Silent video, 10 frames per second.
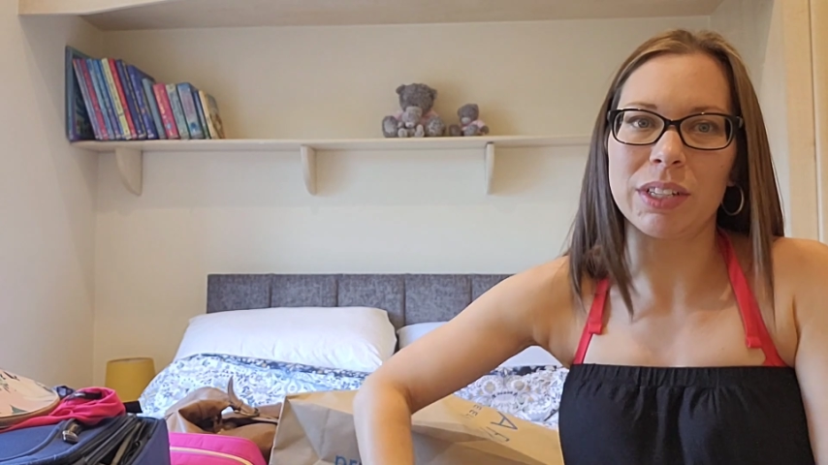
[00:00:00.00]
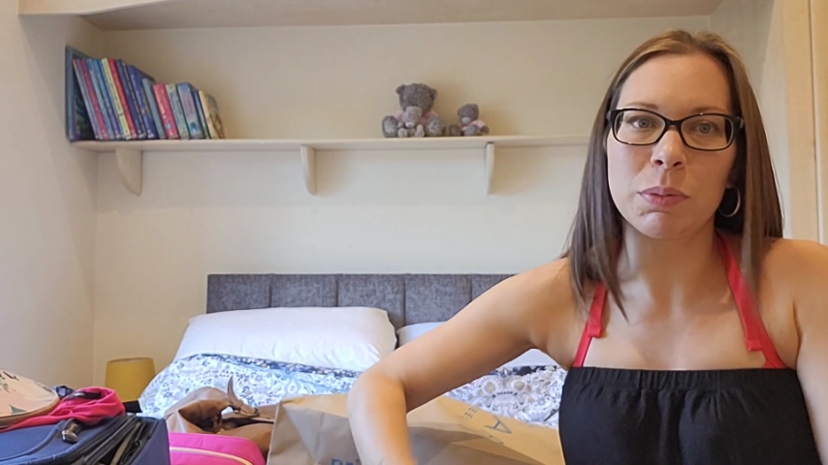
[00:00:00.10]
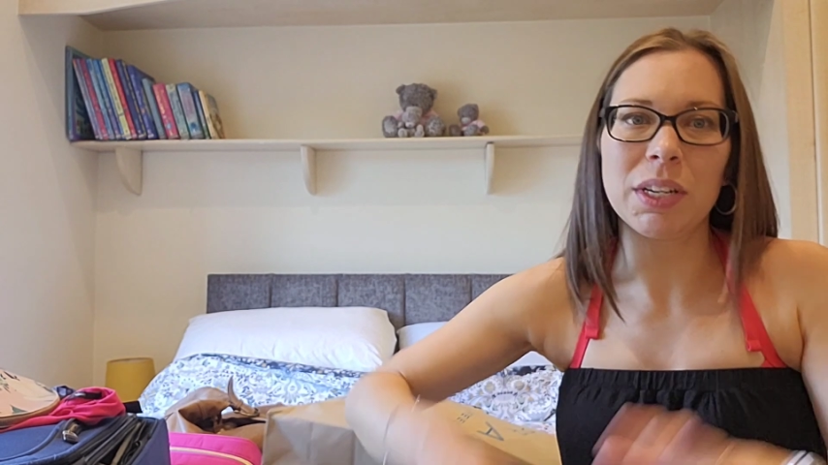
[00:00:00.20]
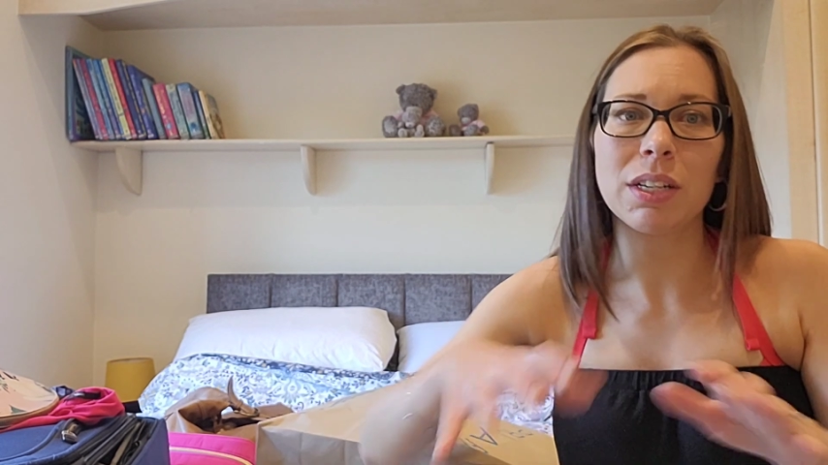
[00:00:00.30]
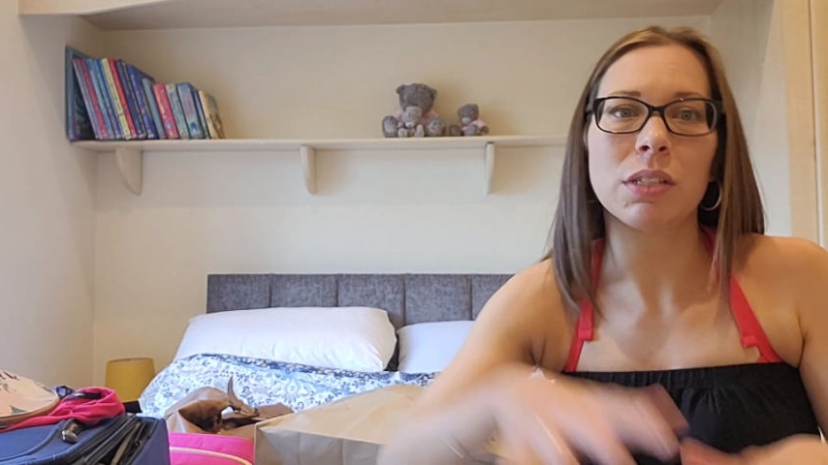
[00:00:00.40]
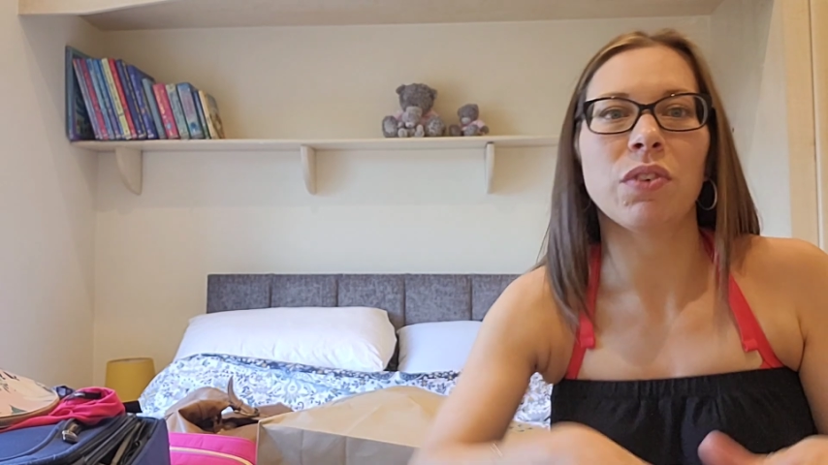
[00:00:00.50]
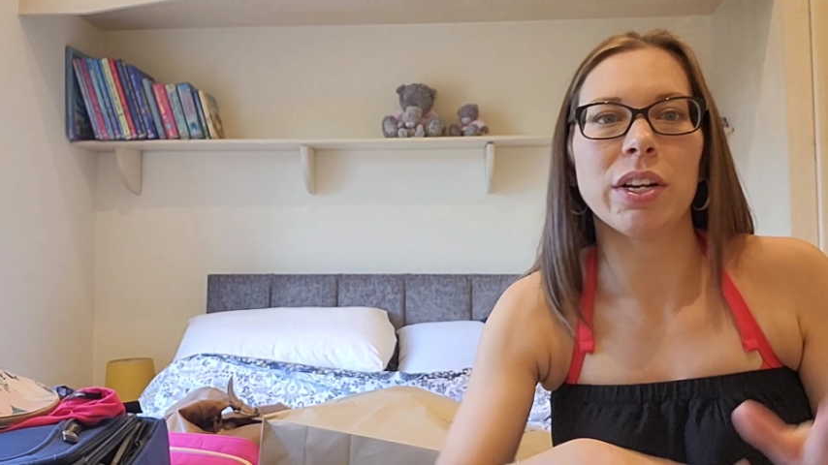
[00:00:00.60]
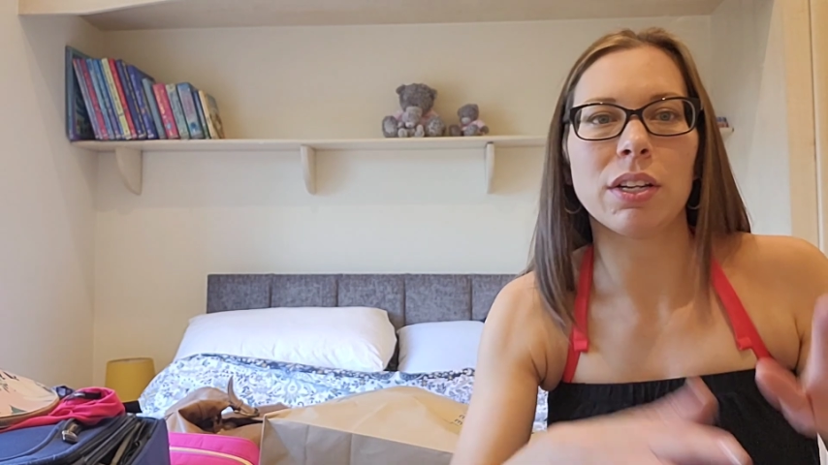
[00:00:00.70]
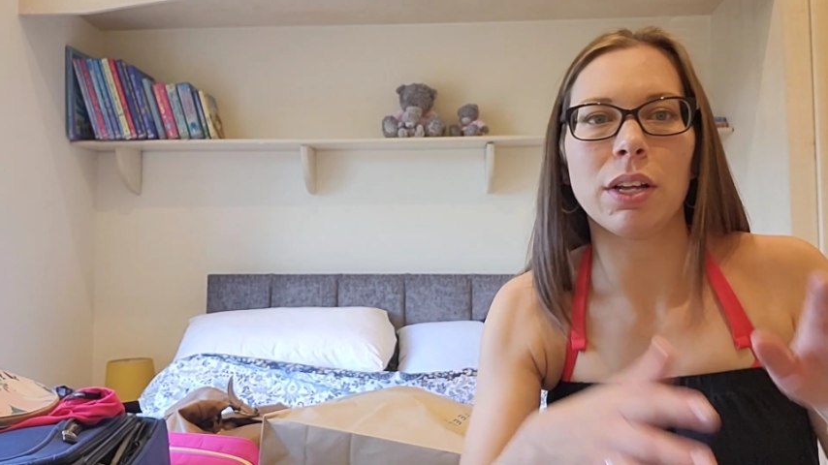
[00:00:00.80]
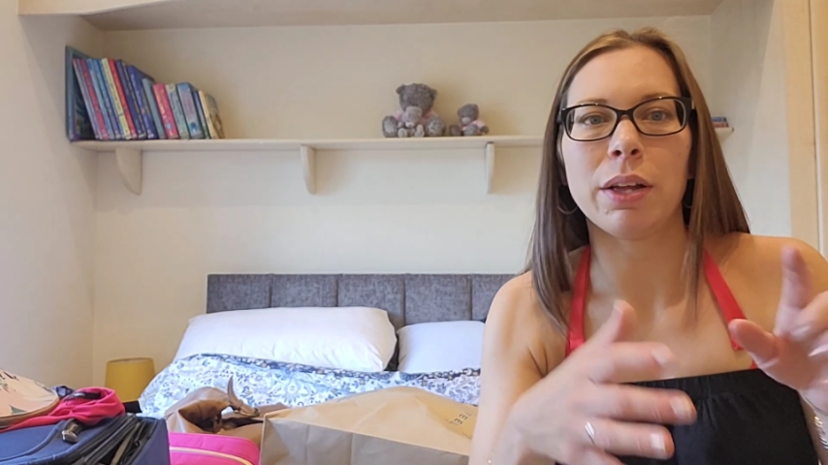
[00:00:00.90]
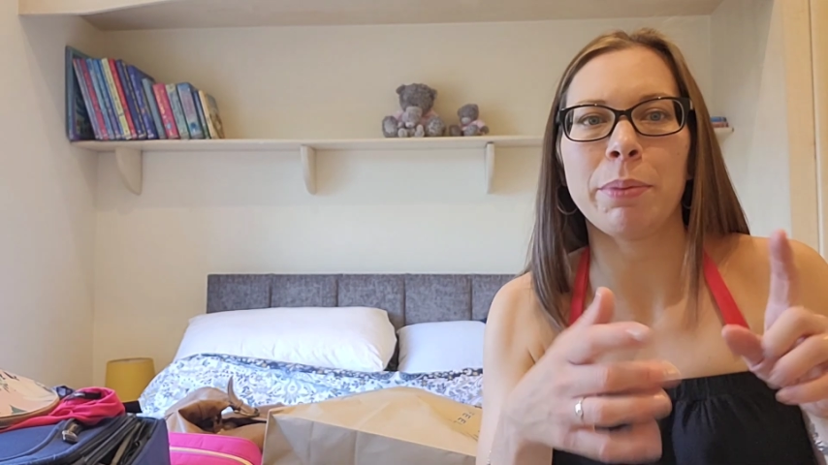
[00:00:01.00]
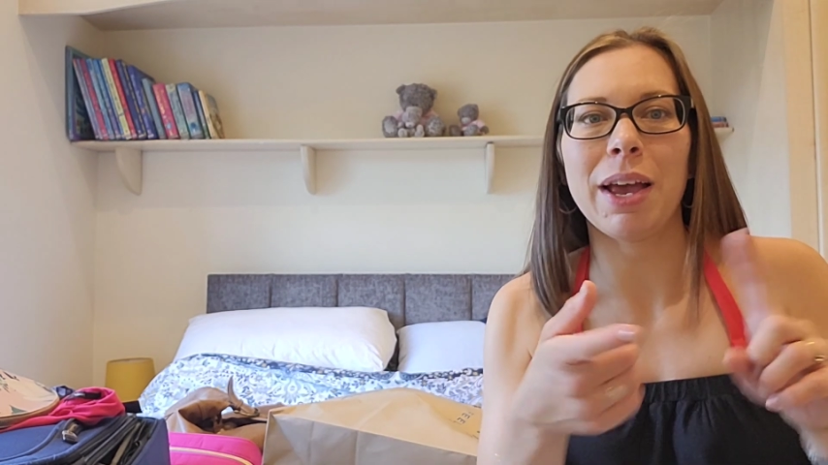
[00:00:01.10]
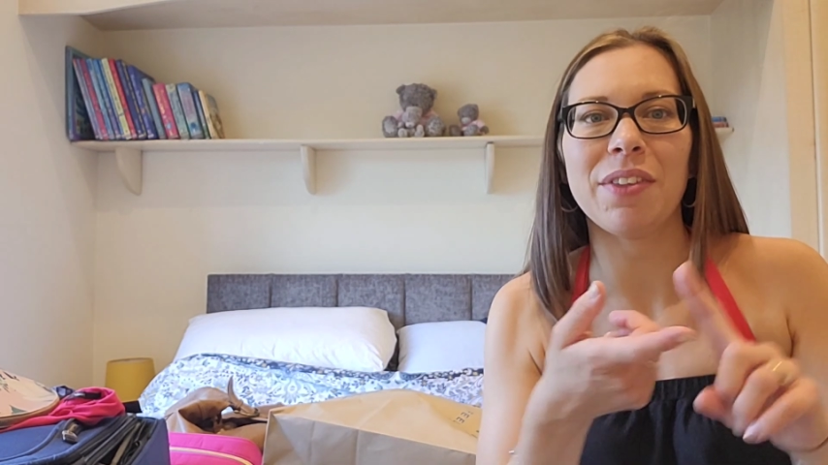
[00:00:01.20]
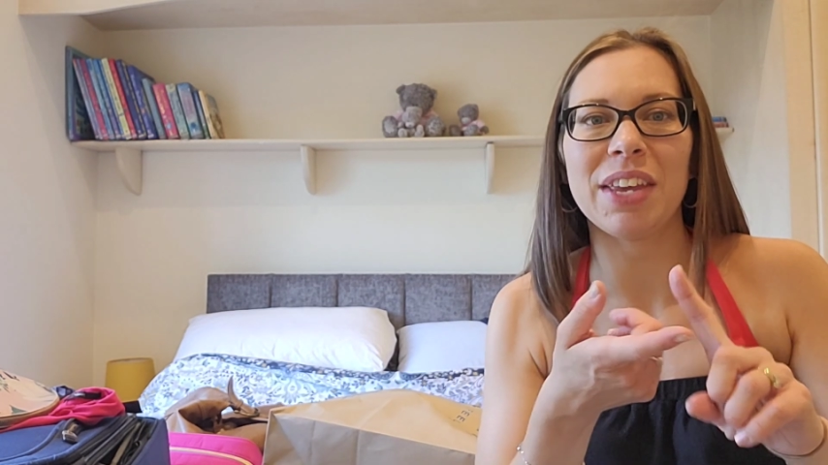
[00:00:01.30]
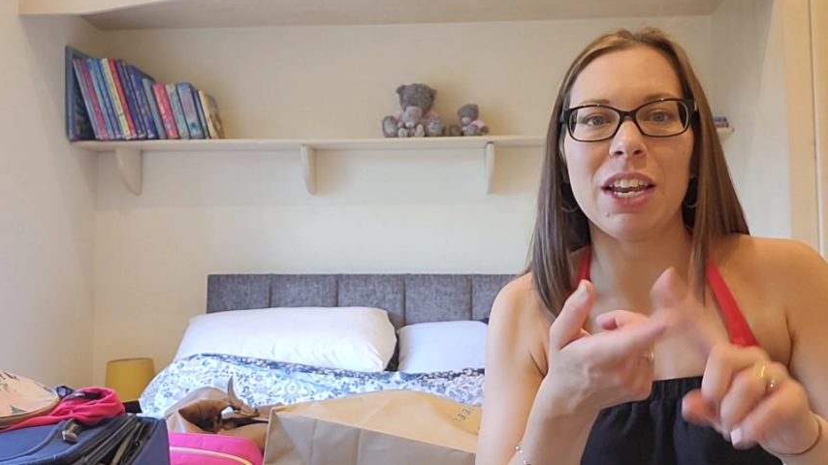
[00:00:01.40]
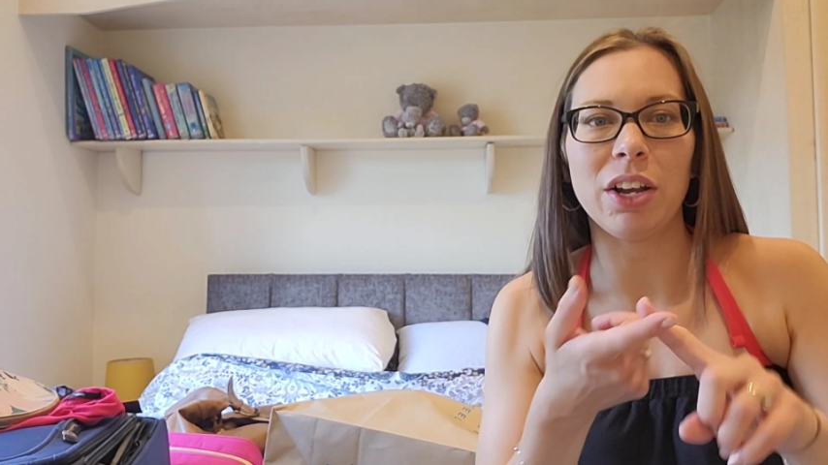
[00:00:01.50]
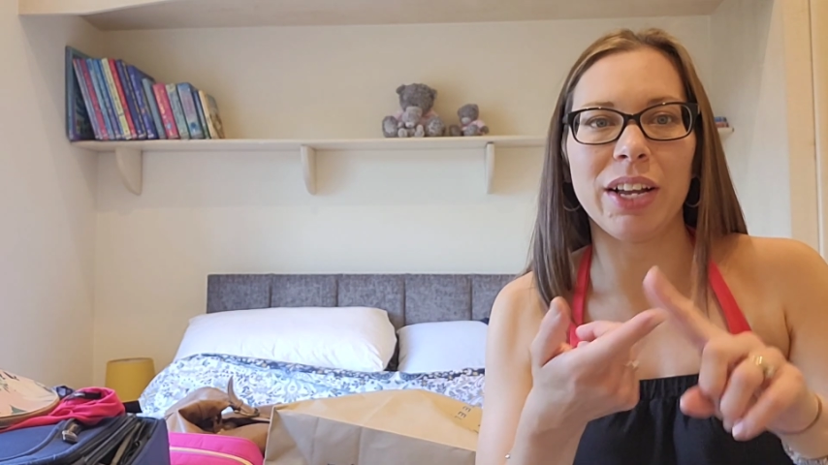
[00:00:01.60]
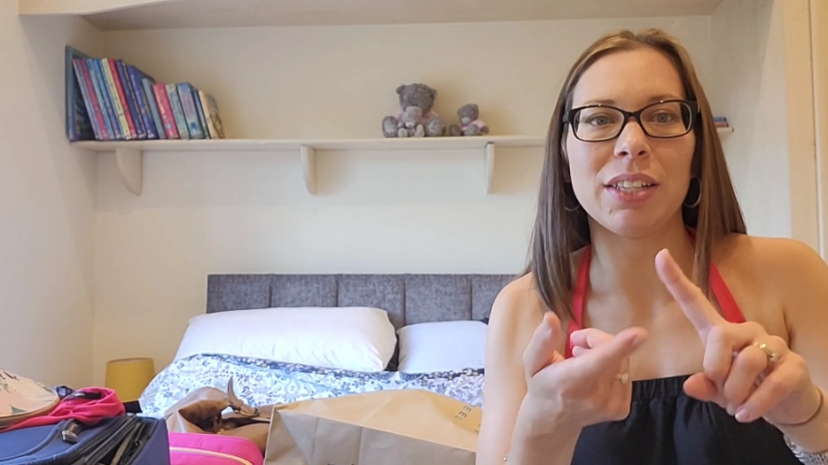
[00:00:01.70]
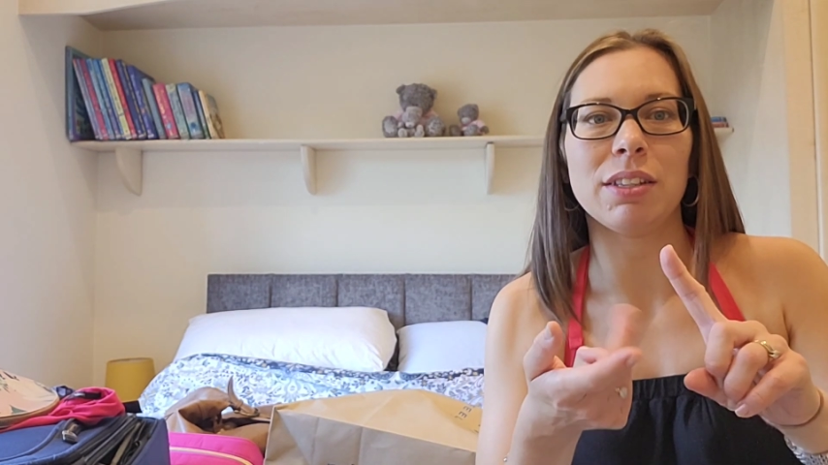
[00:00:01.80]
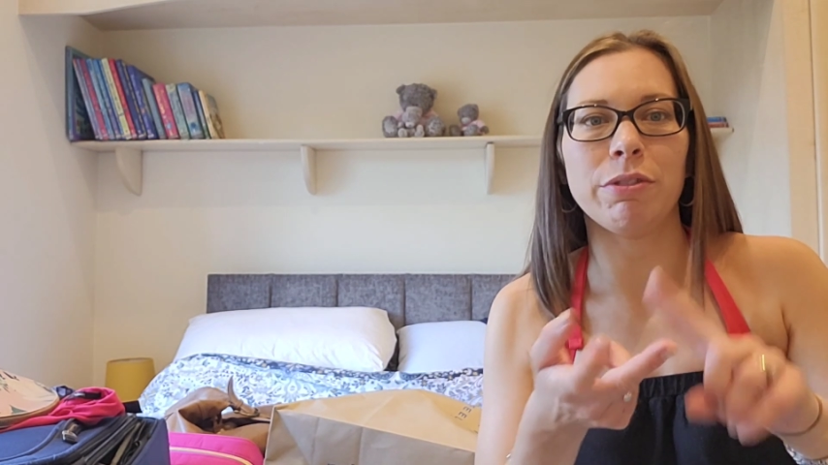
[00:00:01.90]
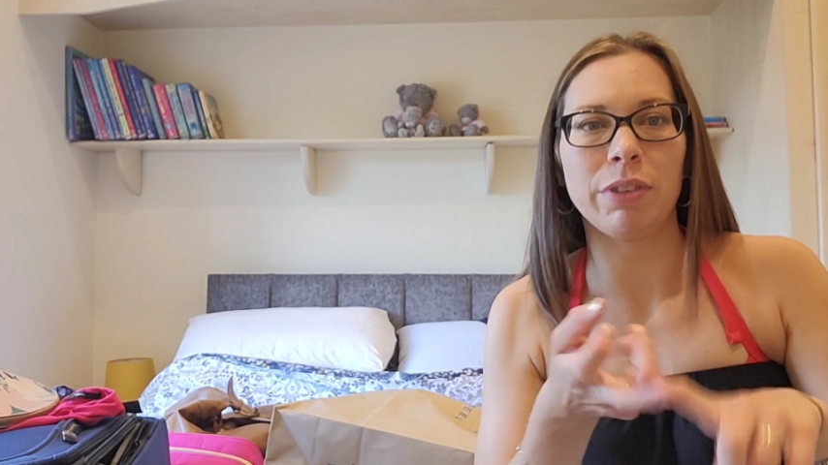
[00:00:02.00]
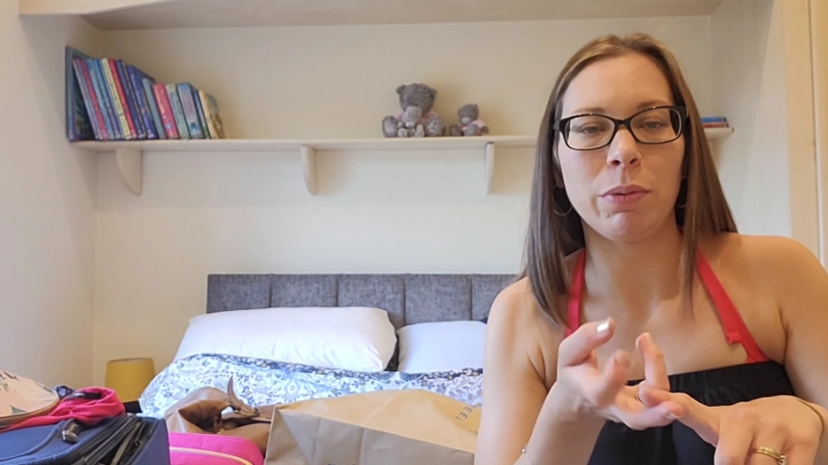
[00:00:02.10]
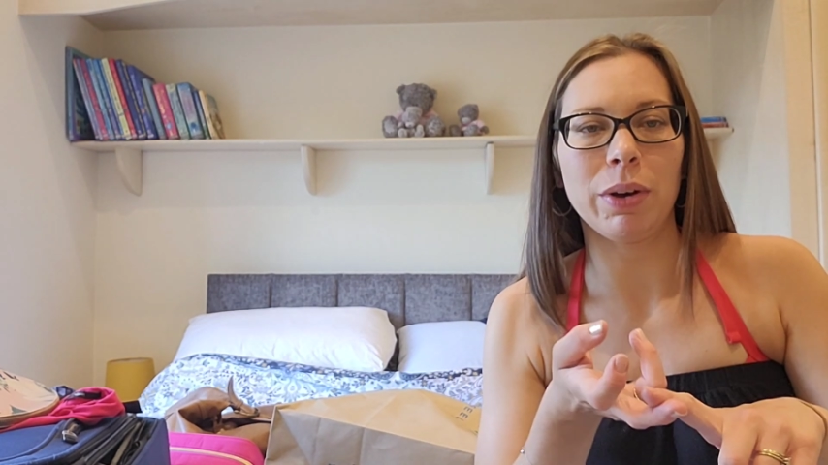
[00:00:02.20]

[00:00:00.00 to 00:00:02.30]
So when he does find a pair that he likes that fit